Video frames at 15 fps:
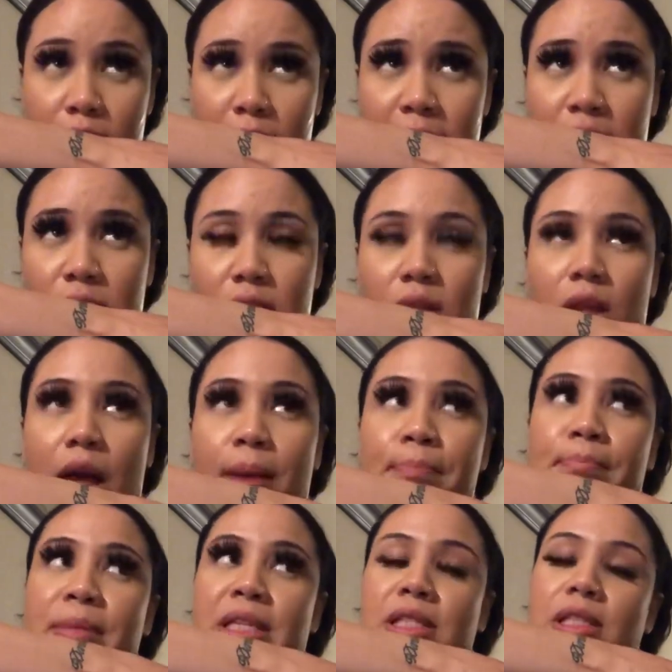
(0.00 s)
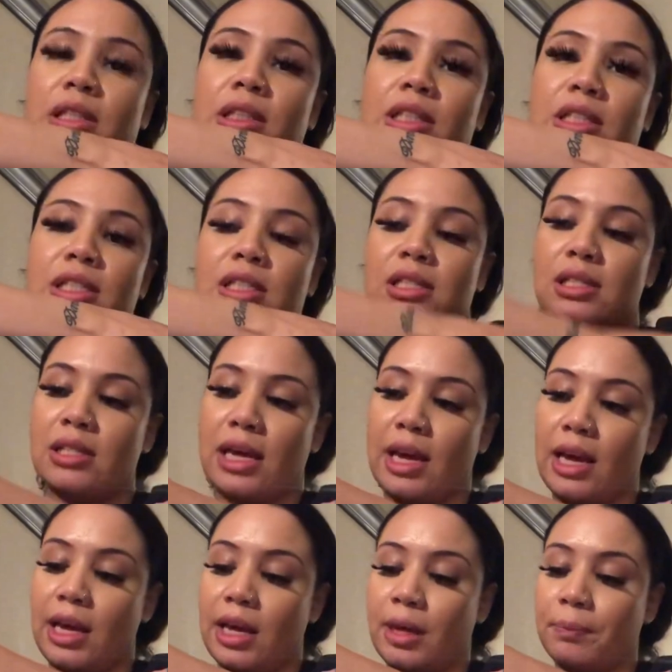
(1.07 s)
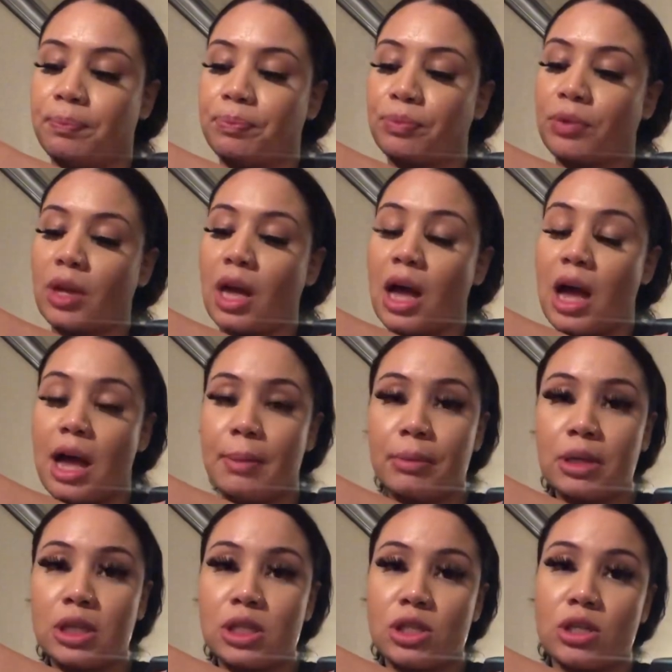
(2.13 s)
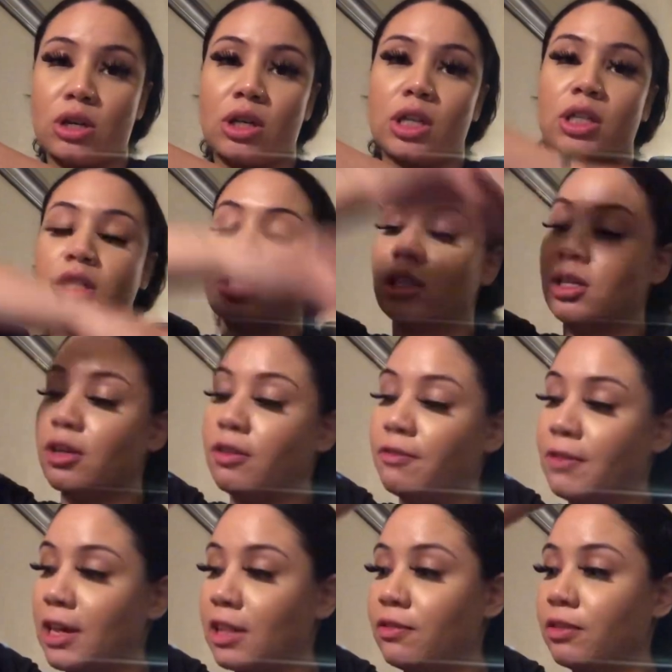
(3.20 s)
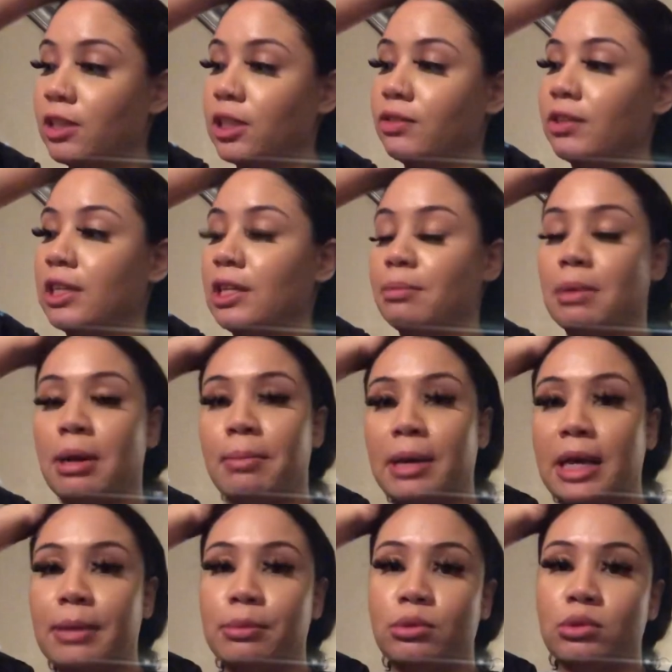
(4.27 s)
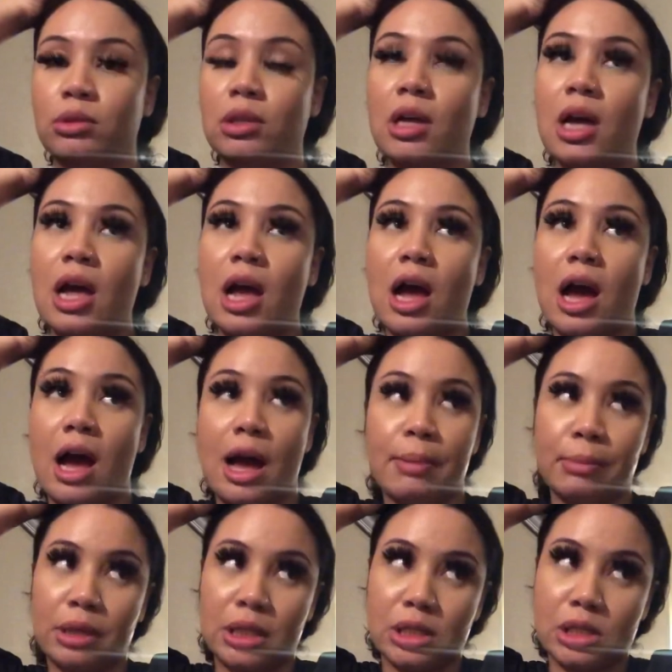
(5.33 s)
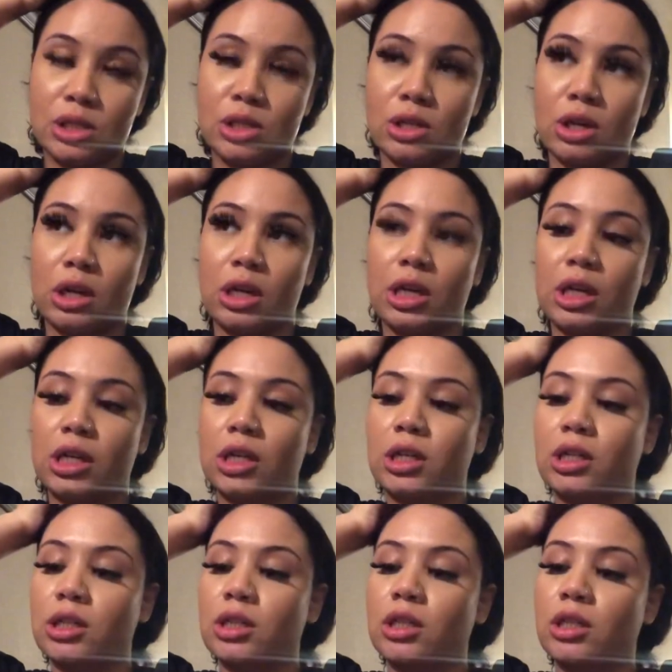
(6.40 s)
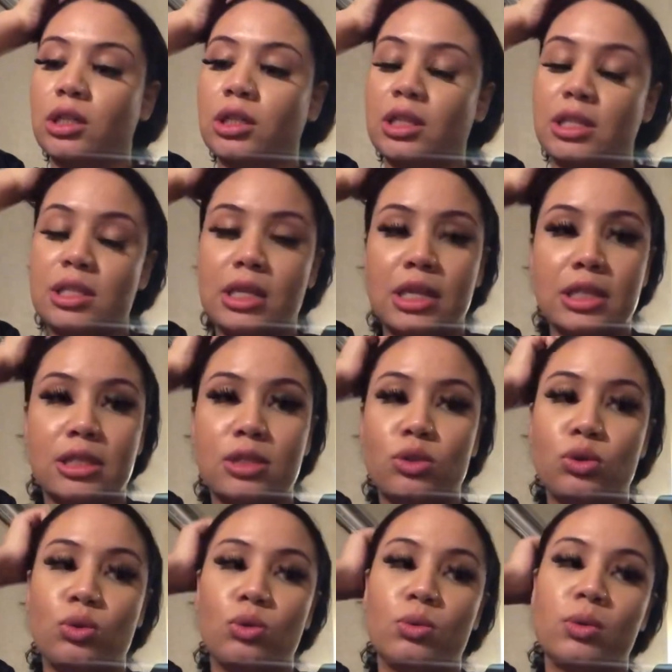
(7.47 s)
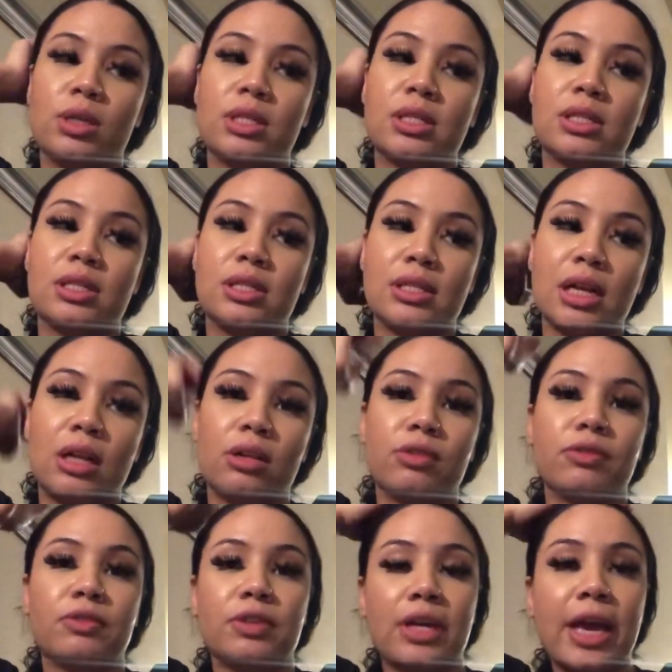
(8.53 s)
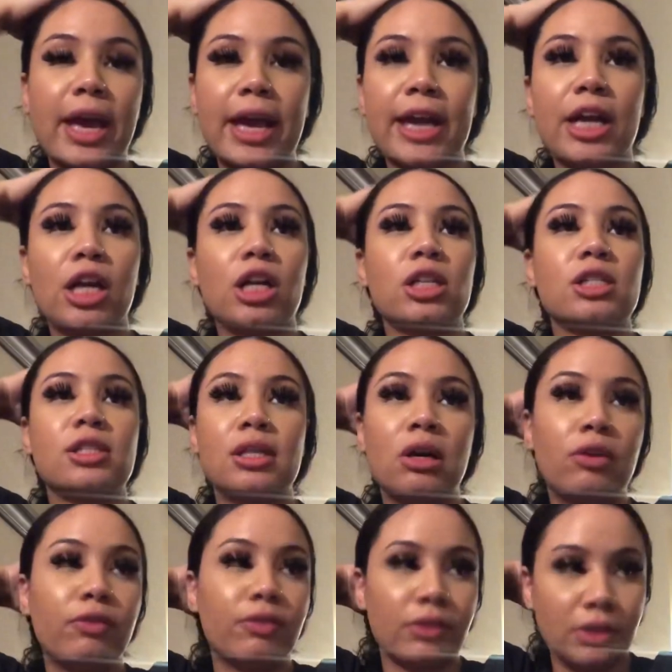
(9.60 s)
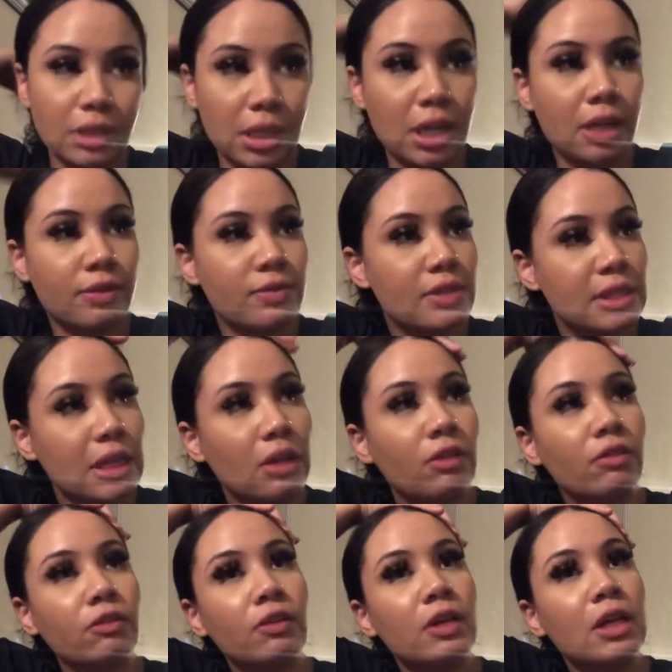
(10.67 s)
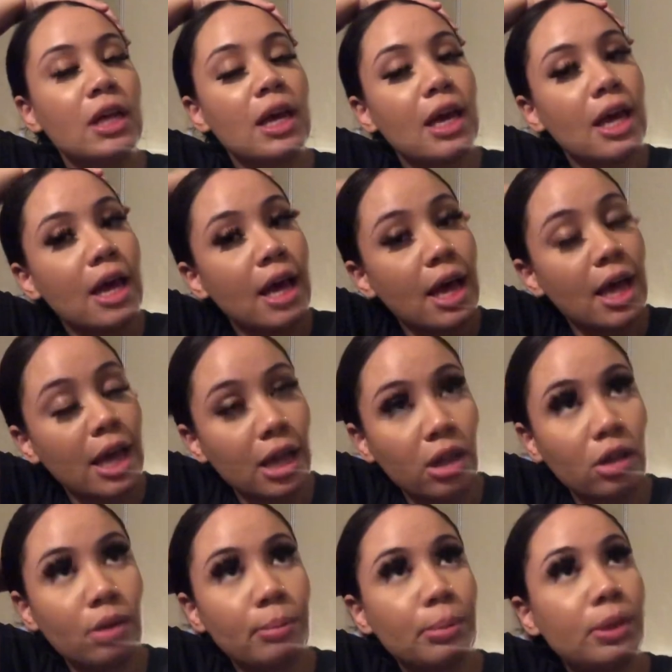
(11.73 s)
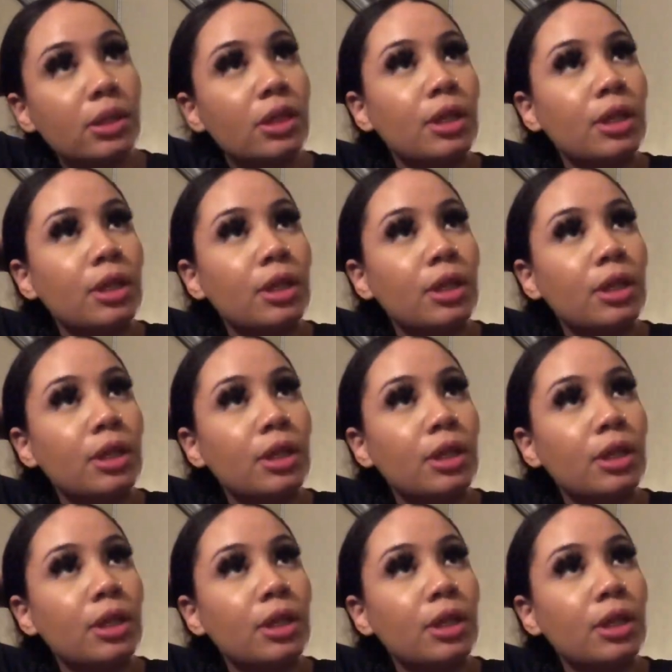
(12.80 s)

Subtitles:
It took a lot mentally to say, I'm gonna start faithfully reading my Bible. I'm gonna start listening to self-care, self-love, self-help